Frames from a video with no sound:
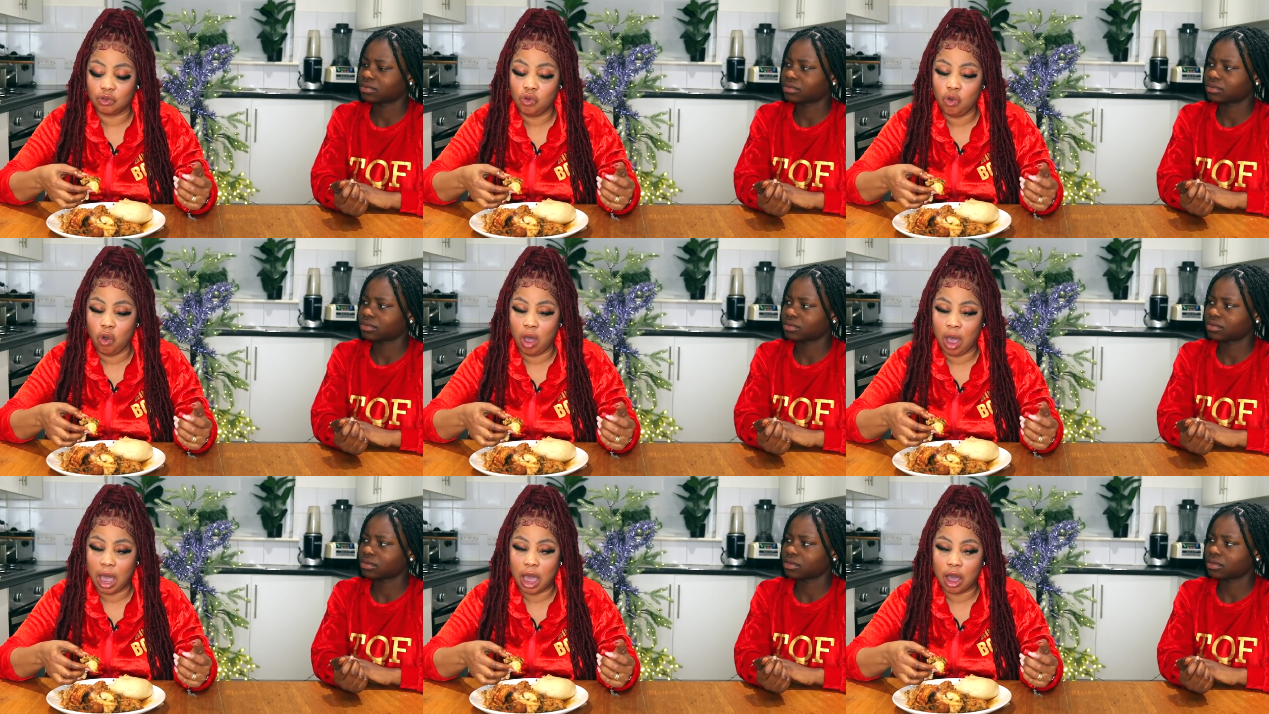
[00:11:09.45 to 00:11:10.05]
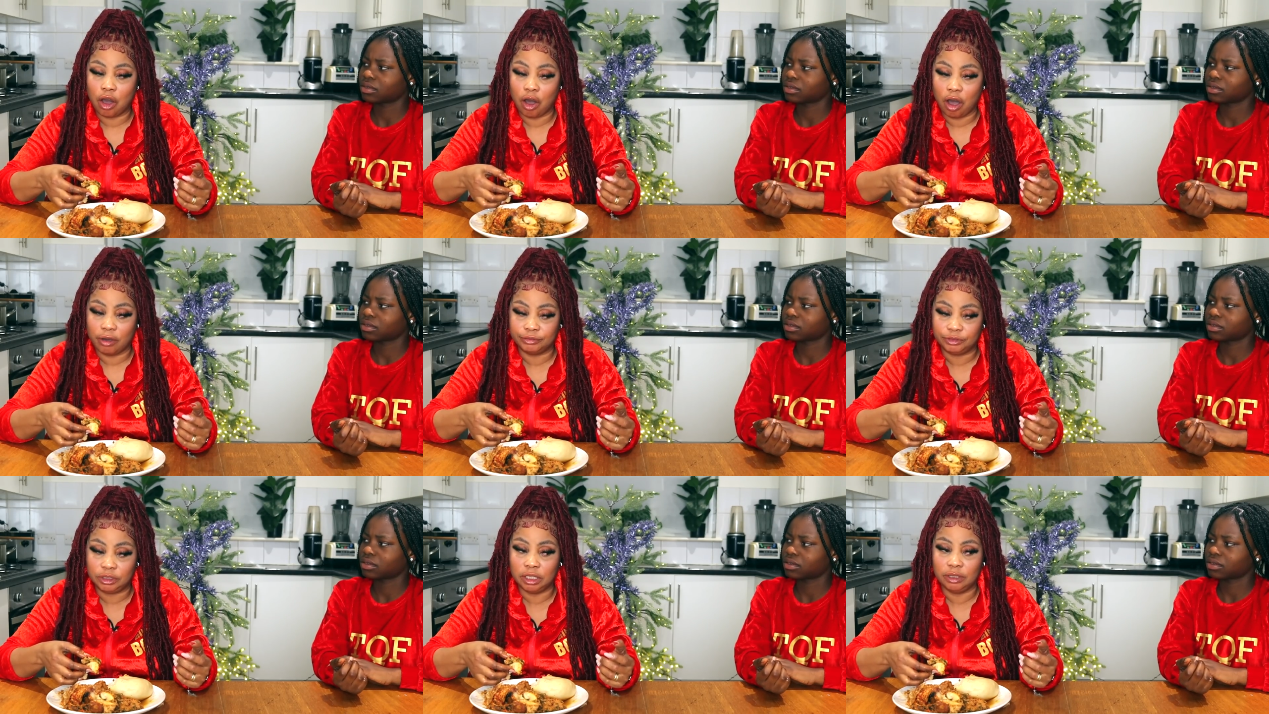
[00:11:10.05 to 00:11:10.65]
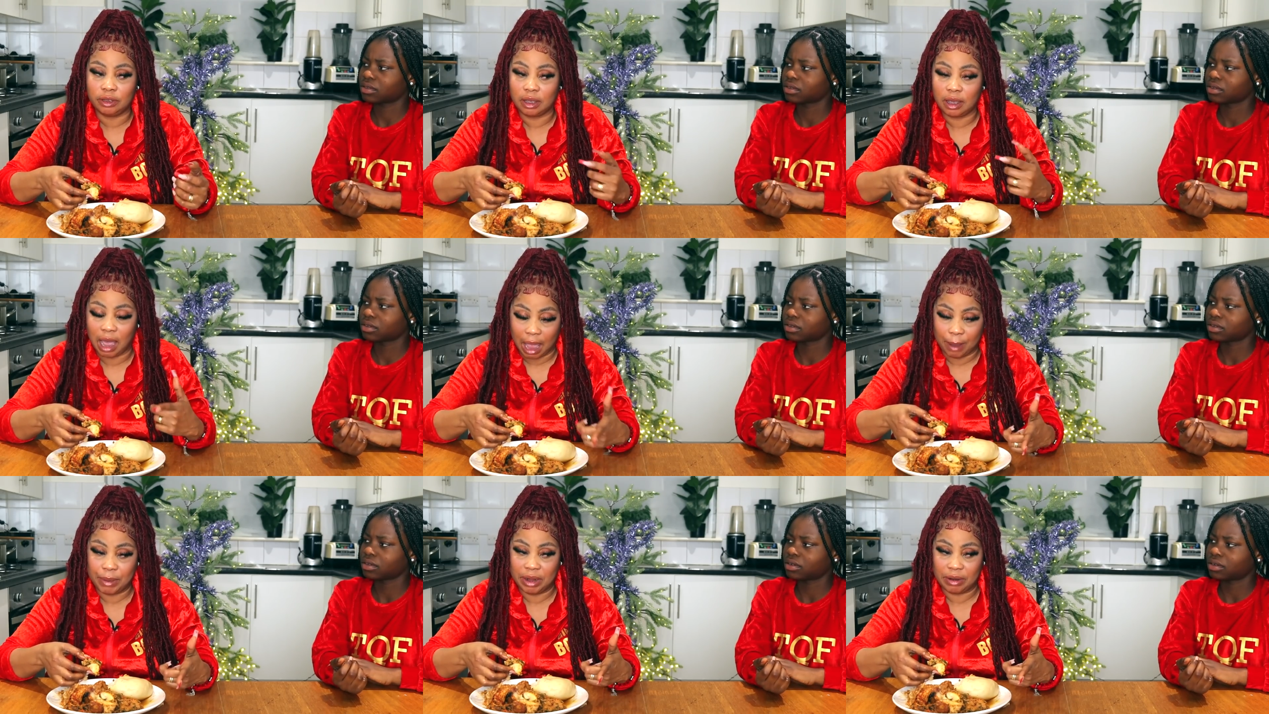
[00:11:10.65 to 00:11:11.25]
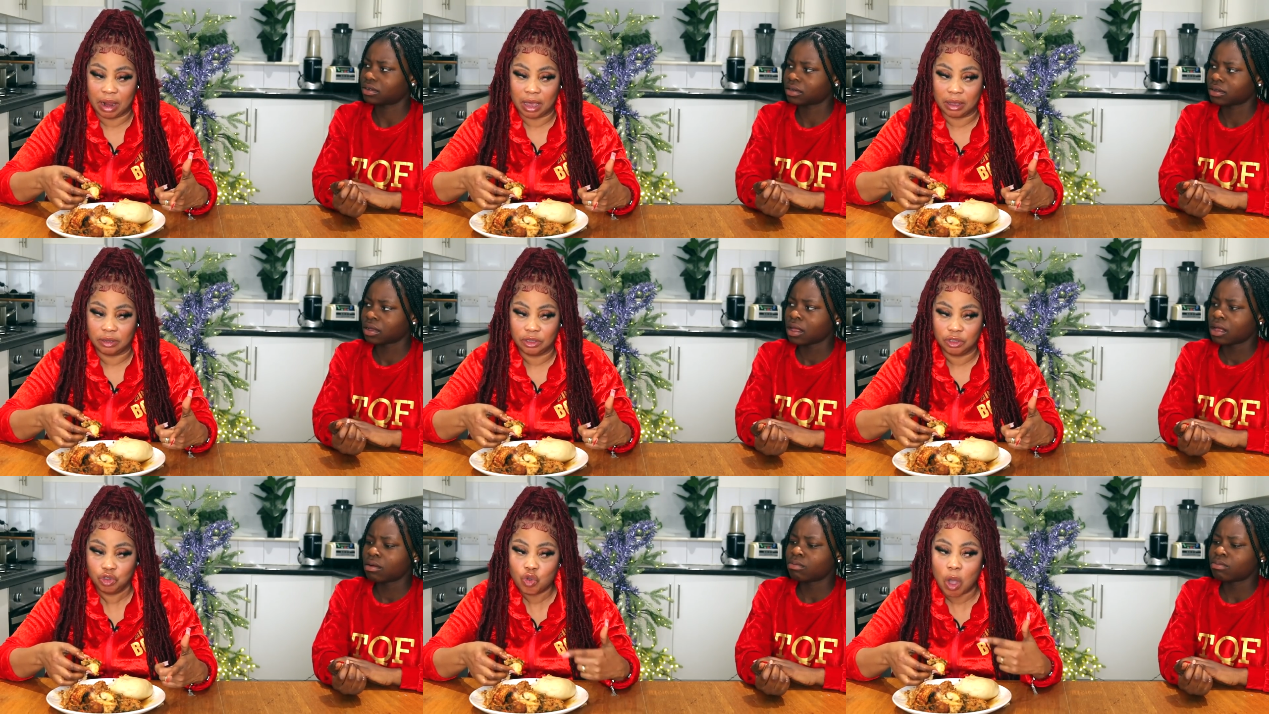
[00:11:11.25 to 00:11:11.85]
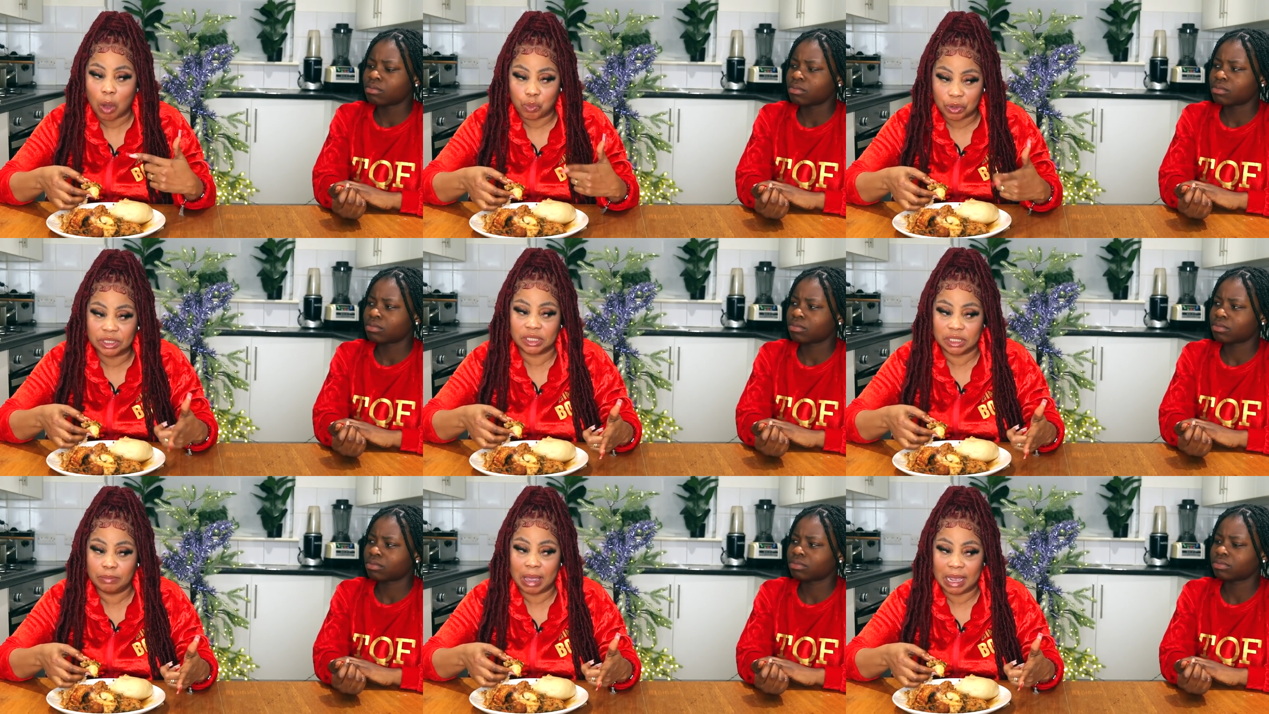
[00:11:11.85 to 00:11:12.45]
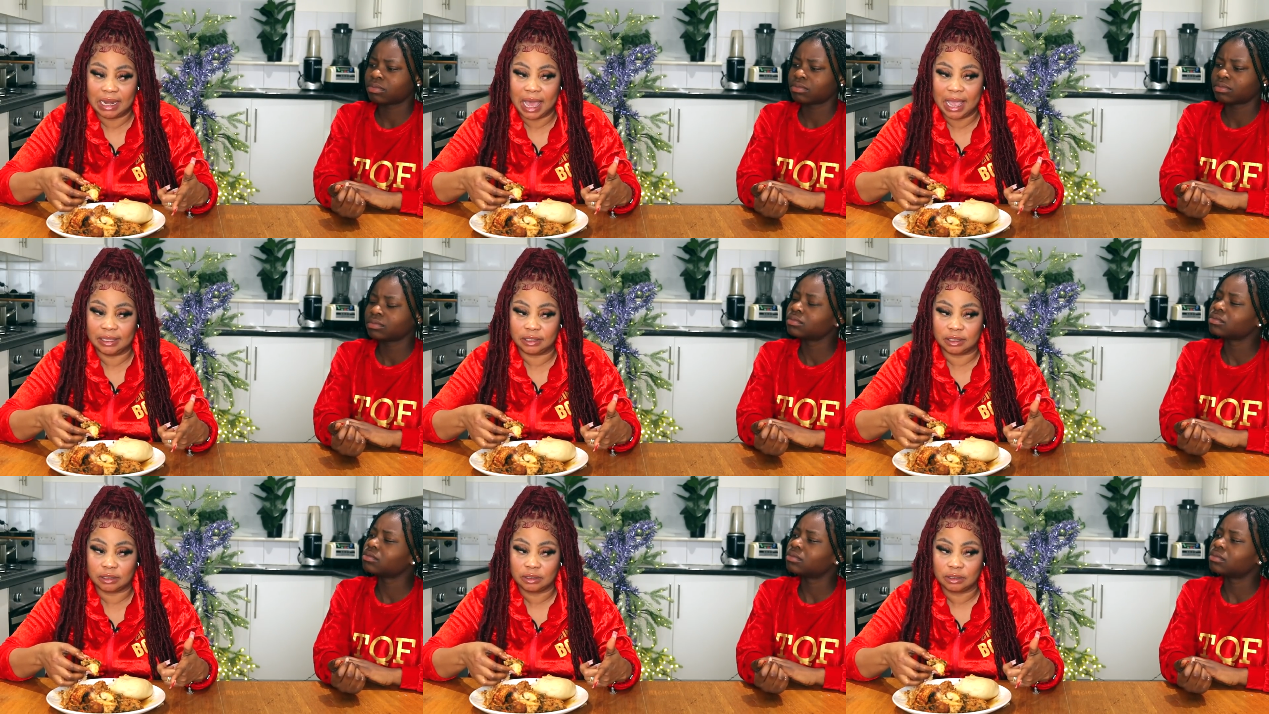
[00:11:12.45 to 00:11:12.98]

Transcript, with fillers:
Speaker 1: Go off the camera. You are wasting my light.